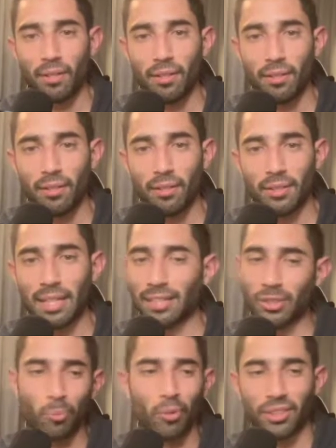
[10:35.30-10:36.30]
it's not
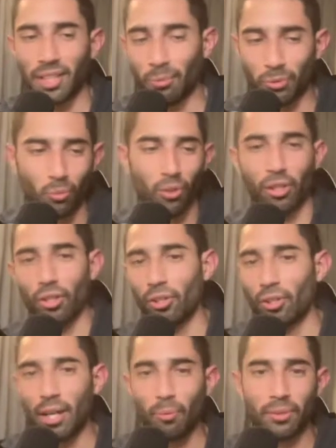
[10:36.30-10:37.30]
so much that it was one
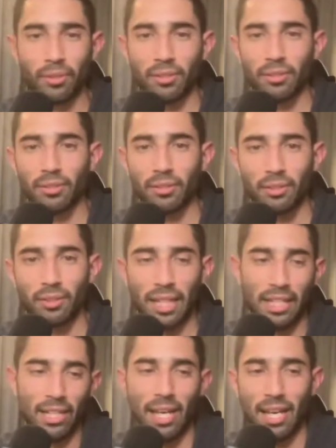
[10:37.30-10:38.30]
girl that
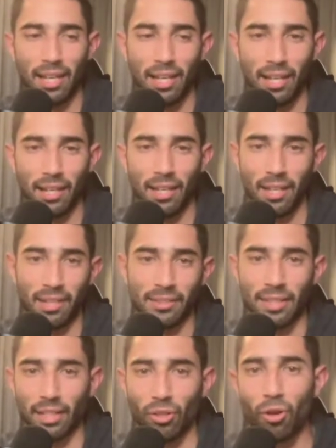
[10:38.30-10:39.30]
he had to
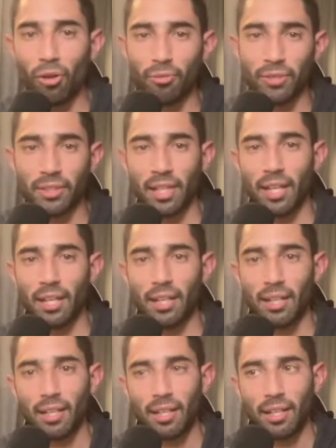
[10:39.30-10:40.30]
take off. It's that
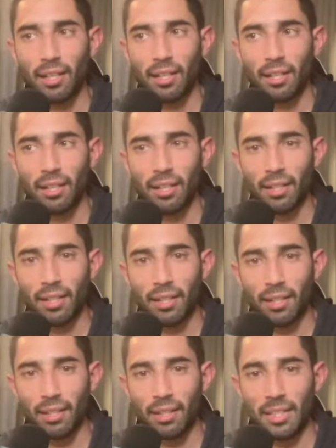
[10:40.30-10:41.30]

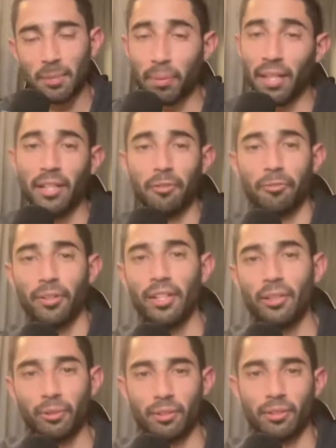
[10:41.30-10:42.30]
he's playing the field,